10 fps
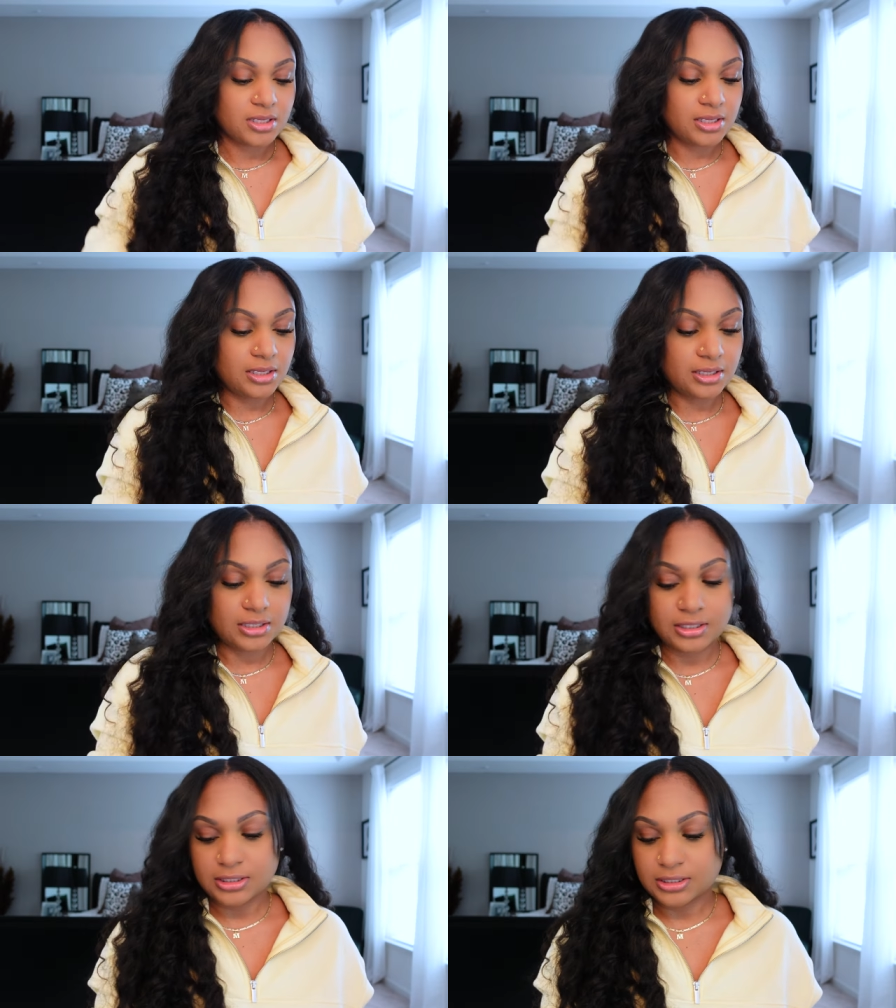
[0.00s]

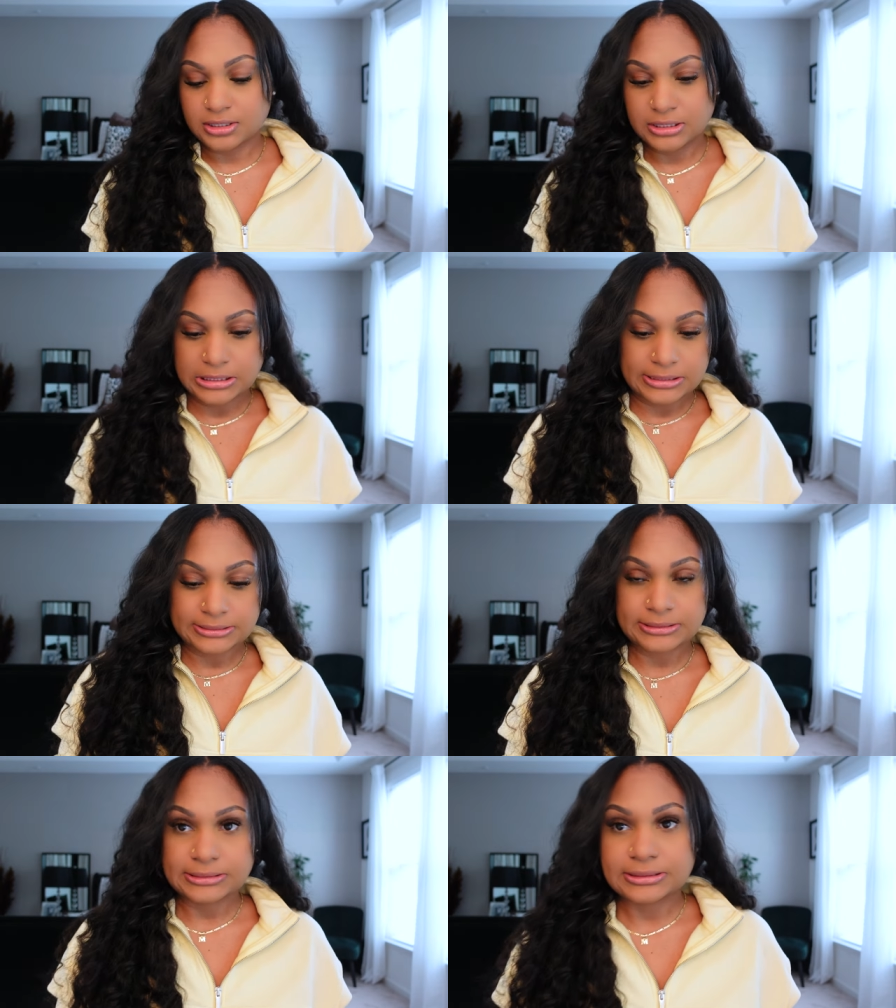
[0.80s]

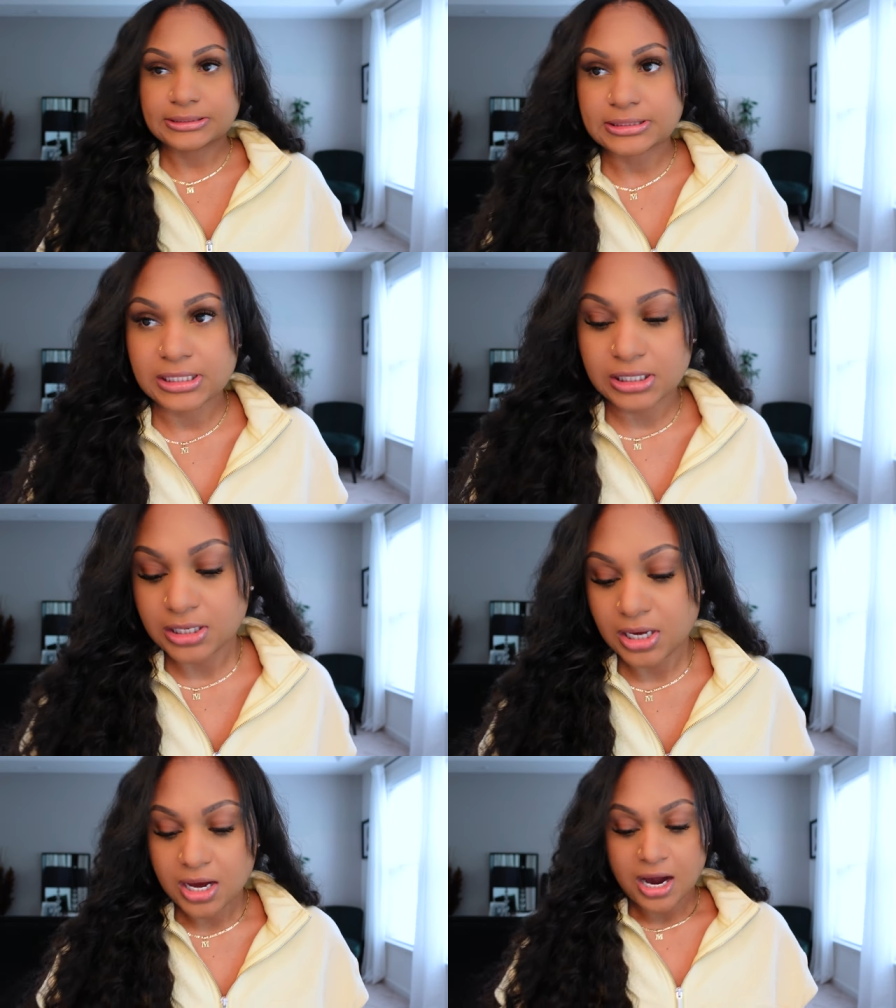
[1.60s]
And
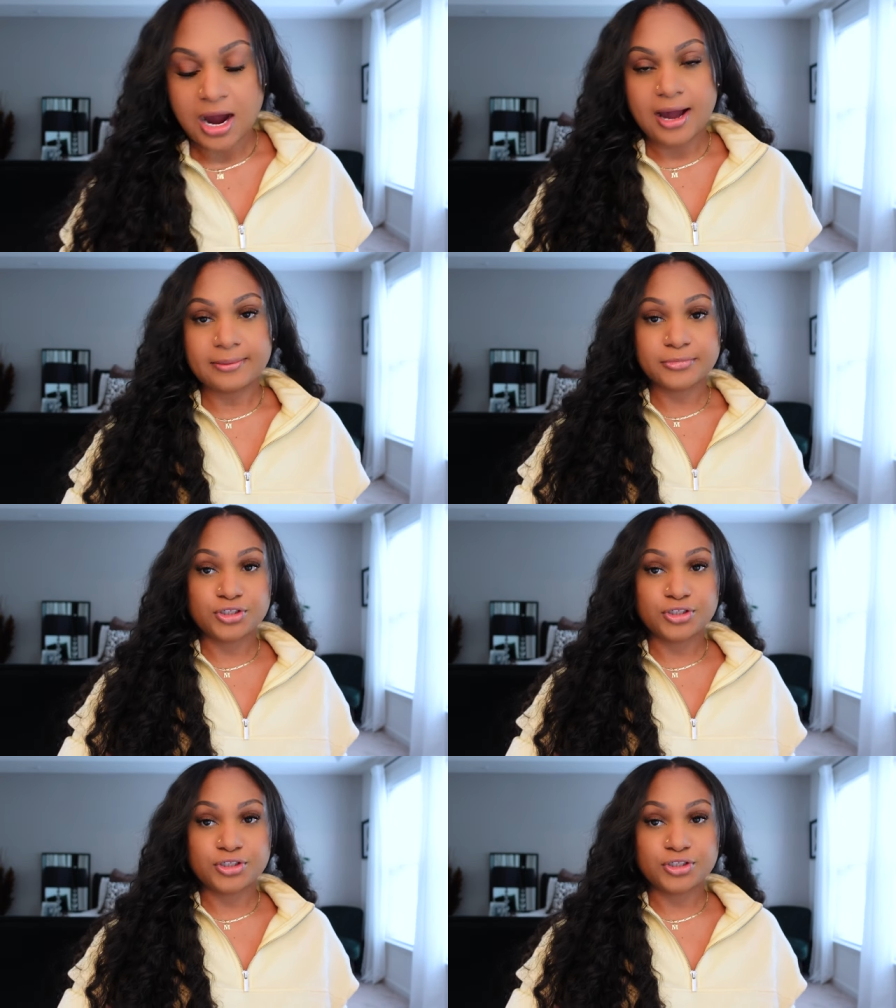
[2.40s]
I'm,